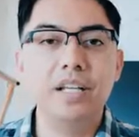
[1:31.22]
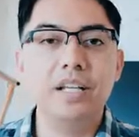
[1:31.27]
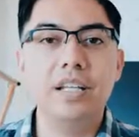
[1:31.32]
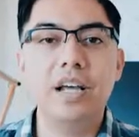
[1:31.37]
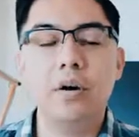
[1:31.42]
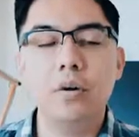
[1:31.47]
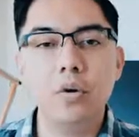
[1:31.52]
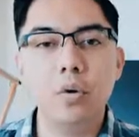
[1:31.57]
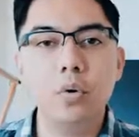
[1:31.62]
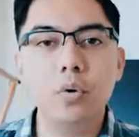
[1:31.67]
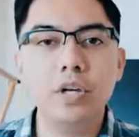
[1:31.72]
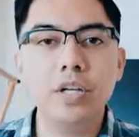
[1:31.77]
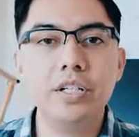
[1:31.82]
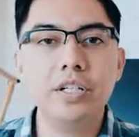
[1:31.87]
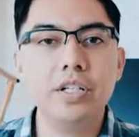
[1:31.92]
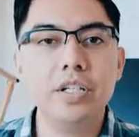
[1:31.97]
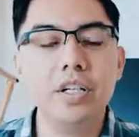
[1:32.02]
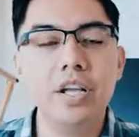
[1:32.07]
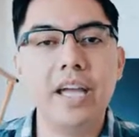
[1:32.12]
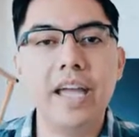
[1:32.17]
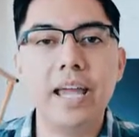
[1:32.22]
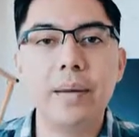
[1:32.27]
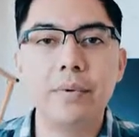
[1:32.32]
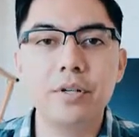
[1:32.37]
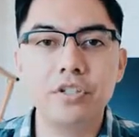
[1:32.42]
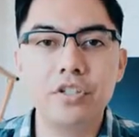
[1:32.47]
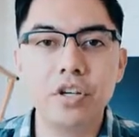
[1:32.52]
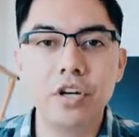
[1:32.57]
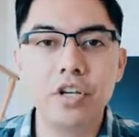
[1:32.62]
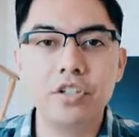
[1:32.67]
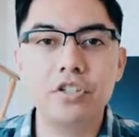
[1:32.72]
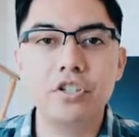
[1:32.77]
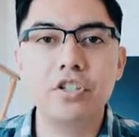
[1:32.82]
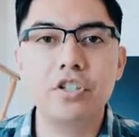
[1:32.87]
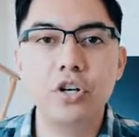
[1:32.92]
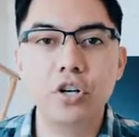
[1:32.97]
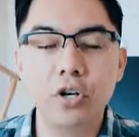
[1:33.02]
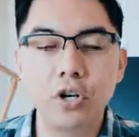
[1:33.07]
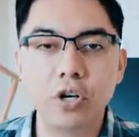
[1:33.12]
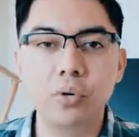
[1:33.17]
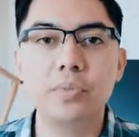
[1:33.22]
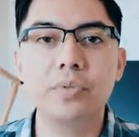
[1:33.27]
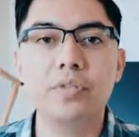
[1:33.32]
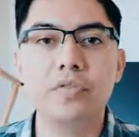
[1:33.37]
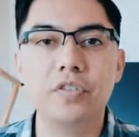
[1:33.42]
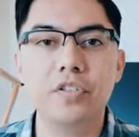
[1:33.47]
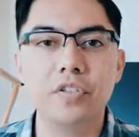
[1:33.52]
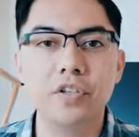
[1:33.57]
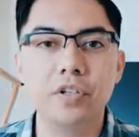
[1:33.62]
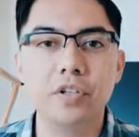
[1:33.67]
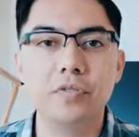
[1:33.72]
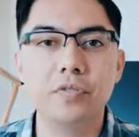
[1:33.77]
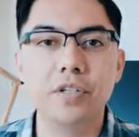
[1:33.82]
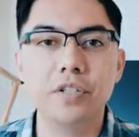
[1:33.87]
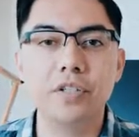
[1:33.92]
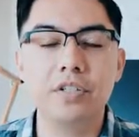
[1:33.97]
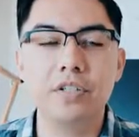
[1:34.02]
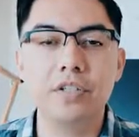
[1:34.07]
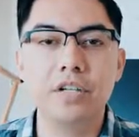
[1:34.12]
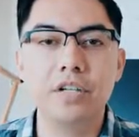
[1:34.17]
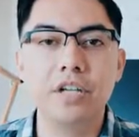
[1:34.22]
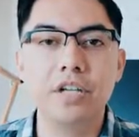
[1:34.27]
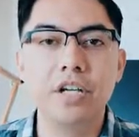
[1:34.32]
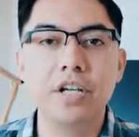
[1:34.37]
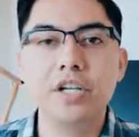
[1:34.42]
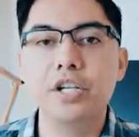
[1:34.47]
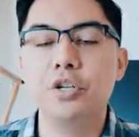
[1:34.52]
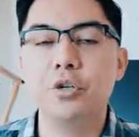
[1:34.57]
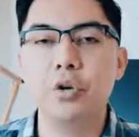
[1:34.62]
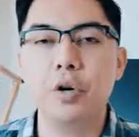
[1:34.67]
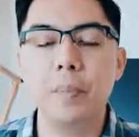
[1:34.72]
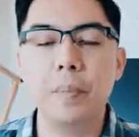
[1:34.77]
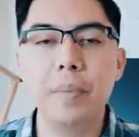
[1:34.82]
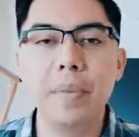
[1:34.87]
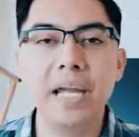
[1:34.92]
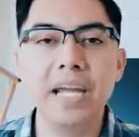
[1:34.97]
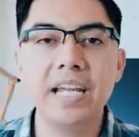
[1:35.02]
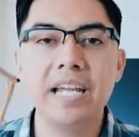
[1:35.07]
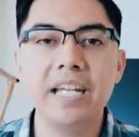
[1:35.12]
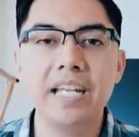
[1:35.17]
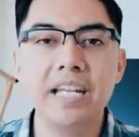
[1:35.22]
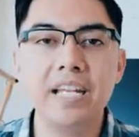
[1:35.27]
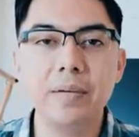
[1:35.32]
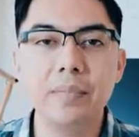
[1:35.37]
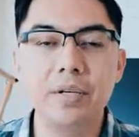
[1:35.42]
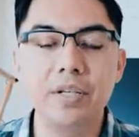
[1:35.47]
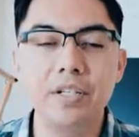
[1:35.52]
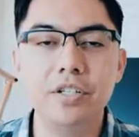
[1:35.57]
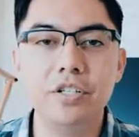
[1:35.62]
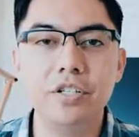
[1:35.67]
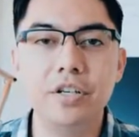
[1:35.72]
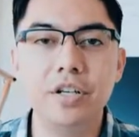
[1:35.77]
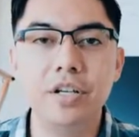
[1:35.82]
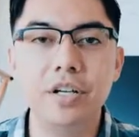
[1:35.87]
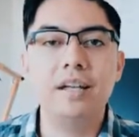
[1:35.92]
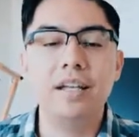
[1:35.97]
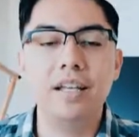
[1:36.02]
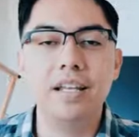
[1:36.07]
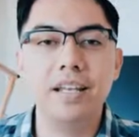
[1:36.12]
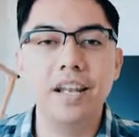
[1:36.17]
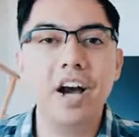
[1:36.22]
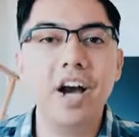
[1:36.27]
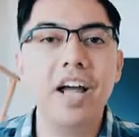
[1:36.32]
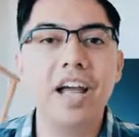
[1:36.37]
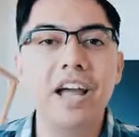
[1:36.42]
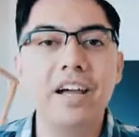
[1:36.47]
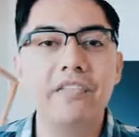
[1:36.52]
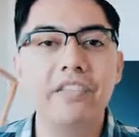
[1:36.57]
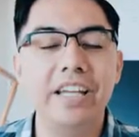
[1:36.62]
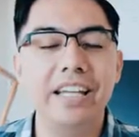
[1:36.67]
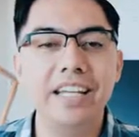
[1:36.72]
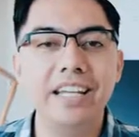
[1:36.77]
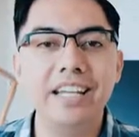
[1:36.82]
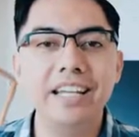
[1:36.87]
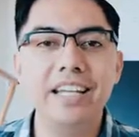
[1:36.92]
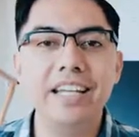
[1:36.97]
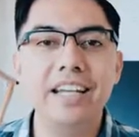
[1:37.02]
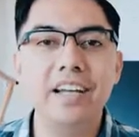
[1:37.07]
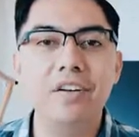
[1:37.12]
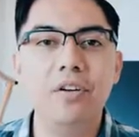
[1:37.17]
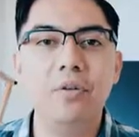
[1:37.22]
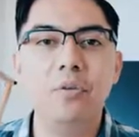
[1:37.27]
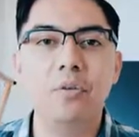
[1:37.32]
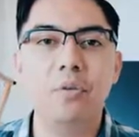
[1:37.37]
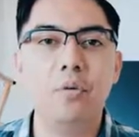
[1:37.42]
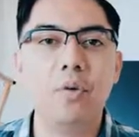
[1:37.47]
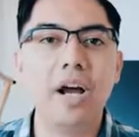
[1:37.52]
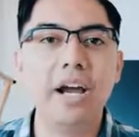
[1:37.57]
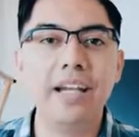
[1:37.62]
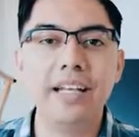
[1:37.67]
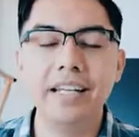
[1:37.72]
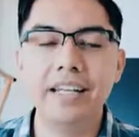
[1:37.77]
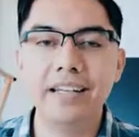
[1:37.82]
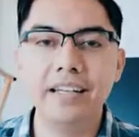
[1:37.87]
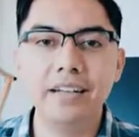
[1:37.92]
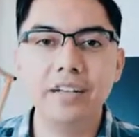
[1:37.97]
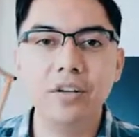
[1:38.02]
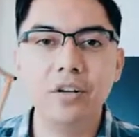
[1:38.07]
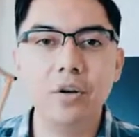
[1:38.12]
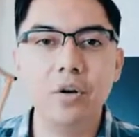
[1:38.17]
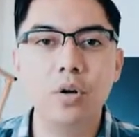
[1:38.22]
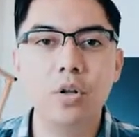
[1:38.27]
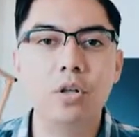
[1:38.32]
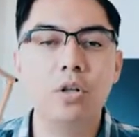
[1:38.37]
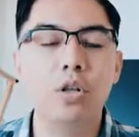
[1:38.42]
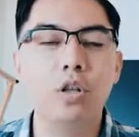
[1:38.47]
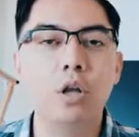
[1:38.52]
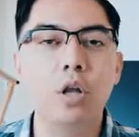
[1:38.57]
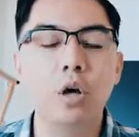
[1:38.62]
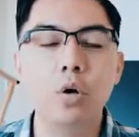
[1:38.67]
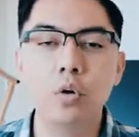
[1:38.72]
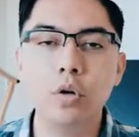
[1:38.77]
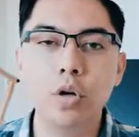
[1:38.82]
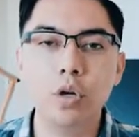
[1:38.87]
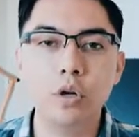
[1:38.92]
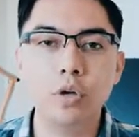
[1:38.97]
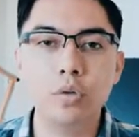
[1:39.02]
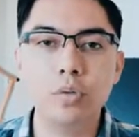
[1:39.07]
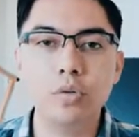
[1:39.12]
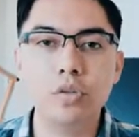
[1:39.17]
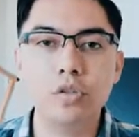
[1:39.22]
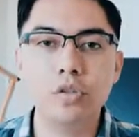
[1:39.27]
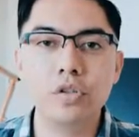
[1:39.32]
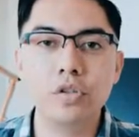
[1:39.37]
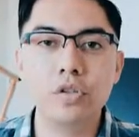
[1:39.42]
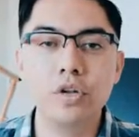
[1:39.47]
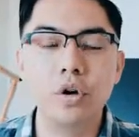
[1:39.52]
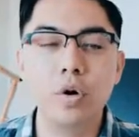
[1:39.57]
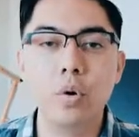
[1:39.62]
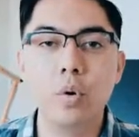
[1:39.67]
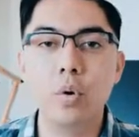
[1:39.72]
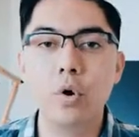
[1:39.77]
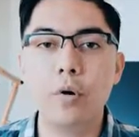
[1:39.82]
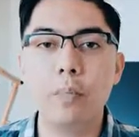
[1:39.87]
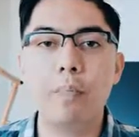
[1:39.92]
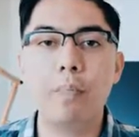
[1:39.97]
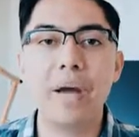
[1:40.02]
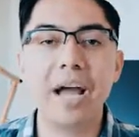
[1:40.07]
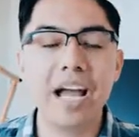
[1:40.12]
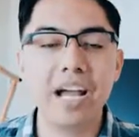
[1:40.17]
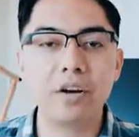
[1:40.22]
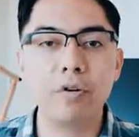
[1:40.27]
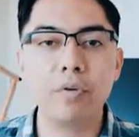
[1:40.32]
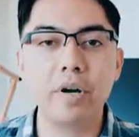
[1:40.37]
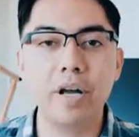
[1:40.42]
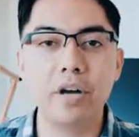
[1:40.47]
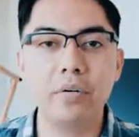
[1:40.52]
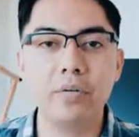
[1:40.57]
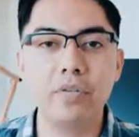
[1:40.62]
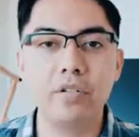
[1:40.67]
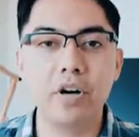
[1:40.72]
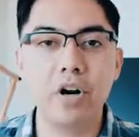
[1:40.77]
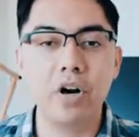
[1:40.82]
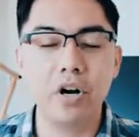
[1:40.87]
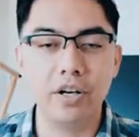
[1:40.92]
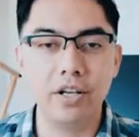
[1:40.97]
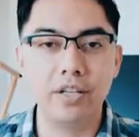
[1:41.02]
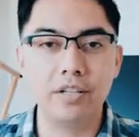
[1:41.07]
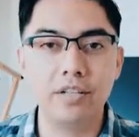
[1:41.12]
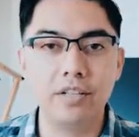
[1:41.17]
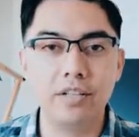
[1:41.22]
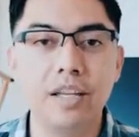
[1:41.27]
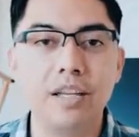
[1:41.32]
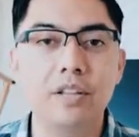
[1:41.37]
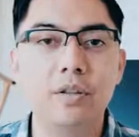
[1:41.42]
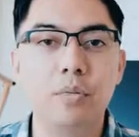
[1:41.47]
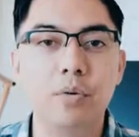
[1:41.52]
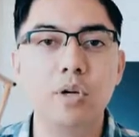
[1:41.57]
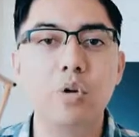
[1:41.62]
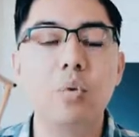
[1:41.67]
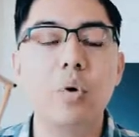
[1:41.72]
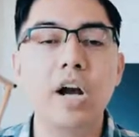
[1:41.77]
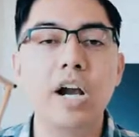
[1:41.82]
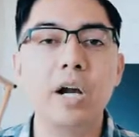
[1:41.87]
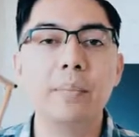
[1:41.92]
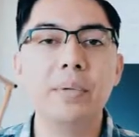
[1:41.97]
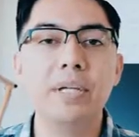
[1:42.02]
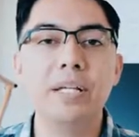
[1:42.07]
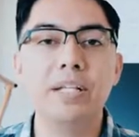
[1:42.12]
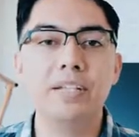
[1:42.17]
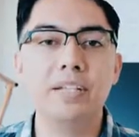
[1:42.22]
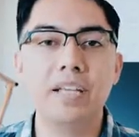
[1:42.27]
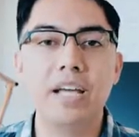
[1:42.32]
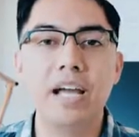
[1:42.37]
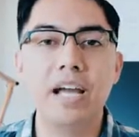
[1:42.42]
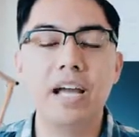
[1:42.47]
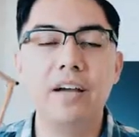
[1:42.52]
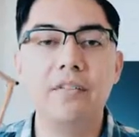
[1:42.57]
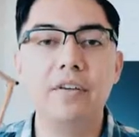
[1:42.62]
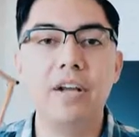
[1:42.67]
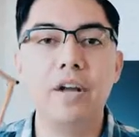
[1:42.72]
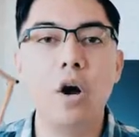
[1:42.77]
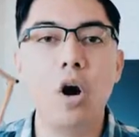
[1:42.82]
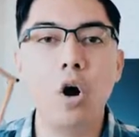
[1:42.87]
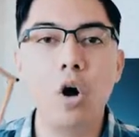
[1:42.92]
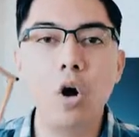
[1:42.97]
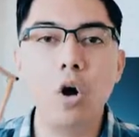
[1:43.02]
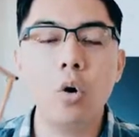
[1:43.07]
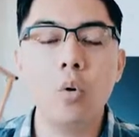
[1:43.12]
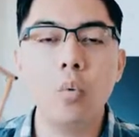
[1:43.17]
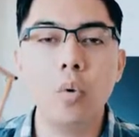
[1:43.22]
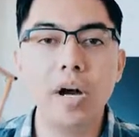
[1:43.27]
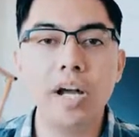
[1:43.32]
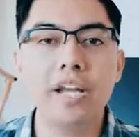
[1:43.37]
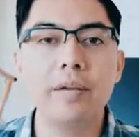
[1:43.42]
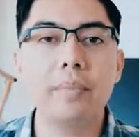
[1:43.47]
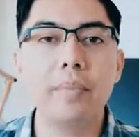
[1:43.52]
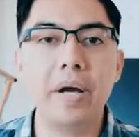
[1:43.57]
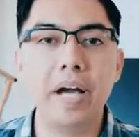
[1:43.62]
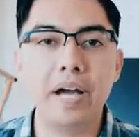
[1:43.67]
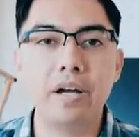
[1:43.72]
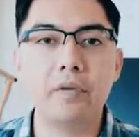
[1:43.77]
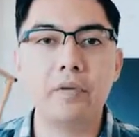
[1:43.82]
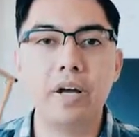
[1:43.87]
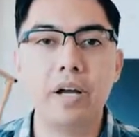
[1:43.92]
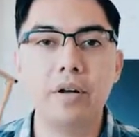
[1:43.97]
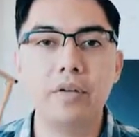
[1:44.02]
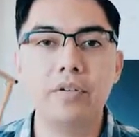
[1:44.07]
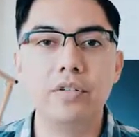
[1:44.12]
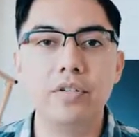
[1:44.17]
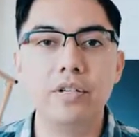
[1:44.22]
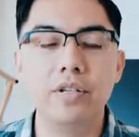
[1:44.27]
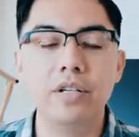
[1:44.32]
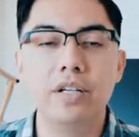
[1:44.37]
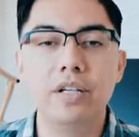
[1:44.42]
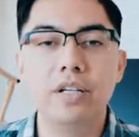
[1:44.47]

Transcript: Now, according to Amazon's terms of service, your main image cannot have any writing, logos, or background on it. The requirement is to have an all-white background